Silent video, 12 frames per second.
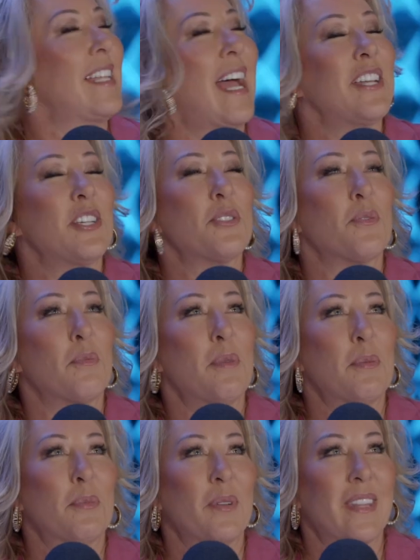I just
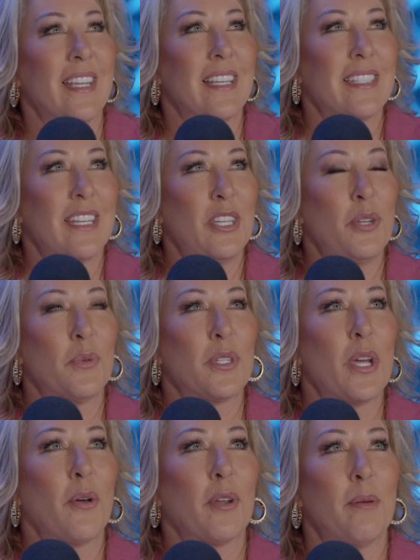remembered this, and you were
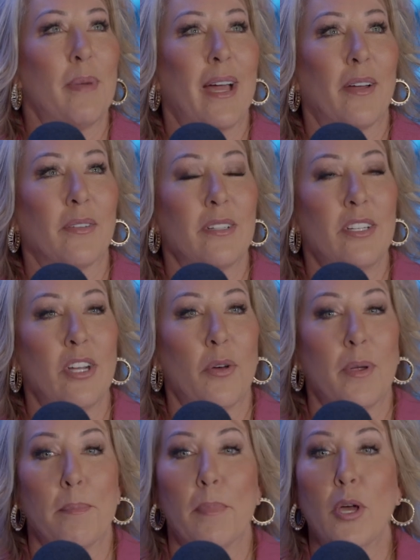talking about, you
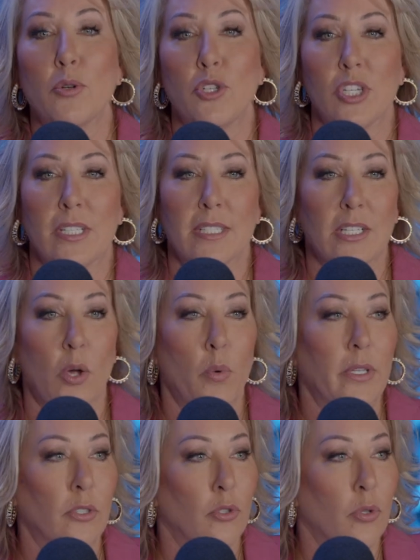know, emotions
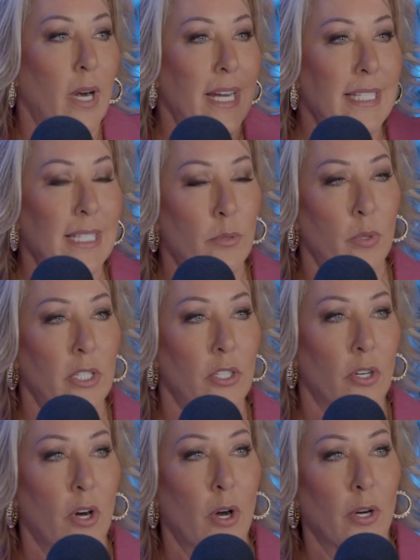going crazy when
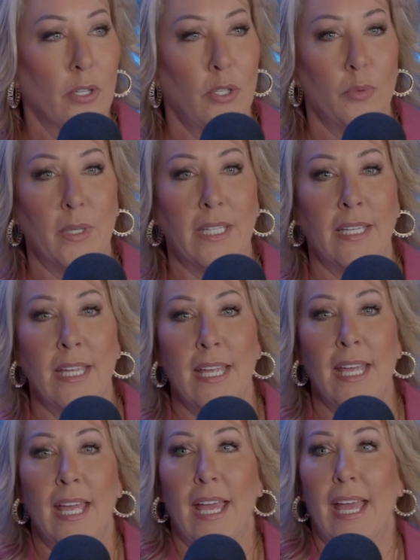you're arguing.
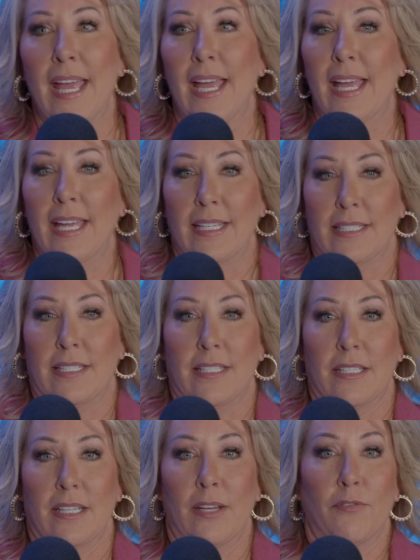
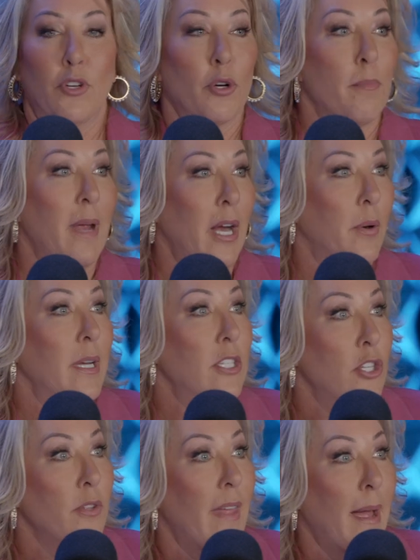And if you're
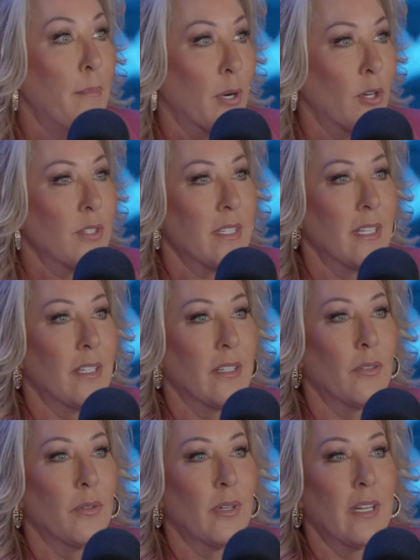married to that
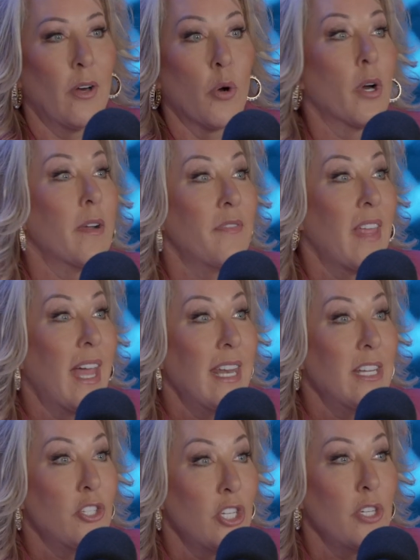person, or if that
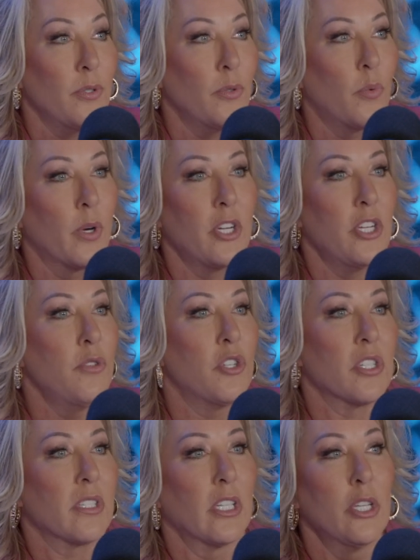is you, where you
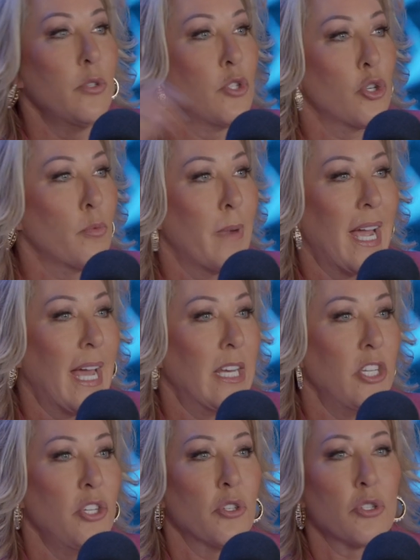just lose your
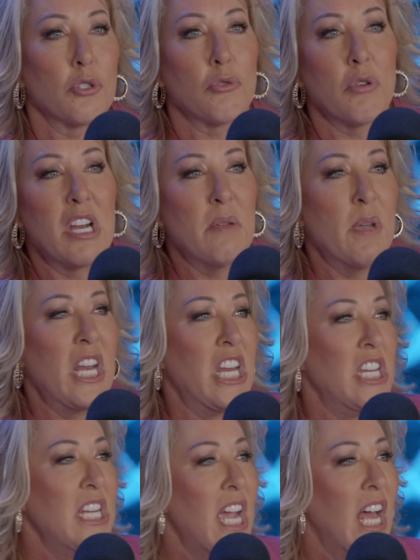mind and you're screaming
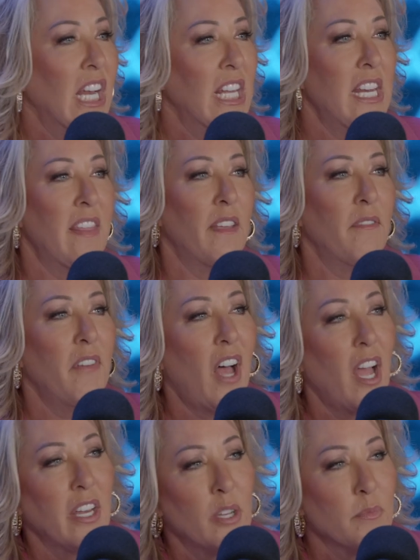and yelling and the
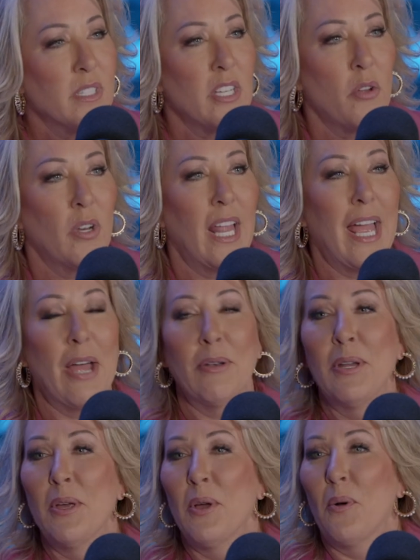volume's so
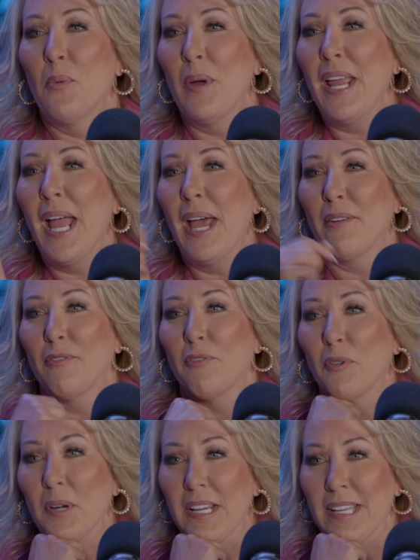loud, we had a
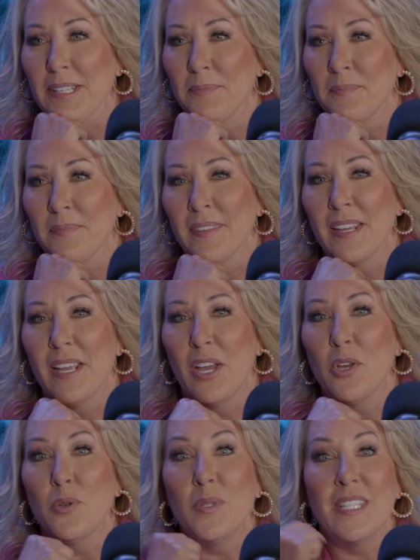friend
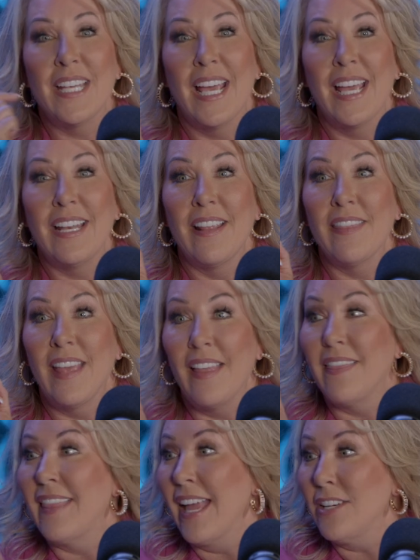who said
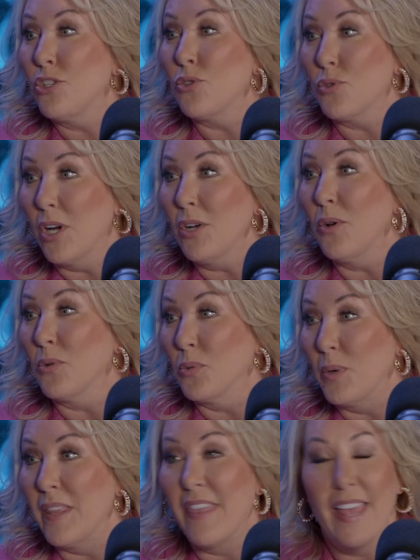that they struggled
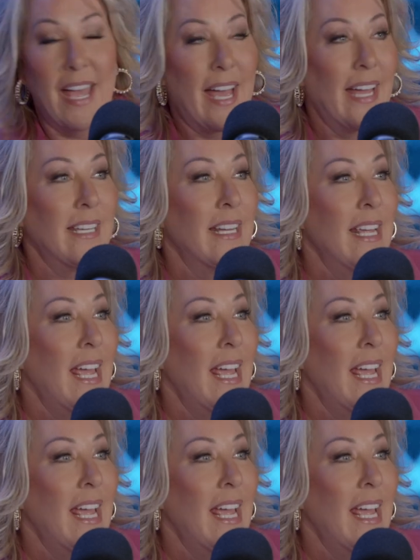with that,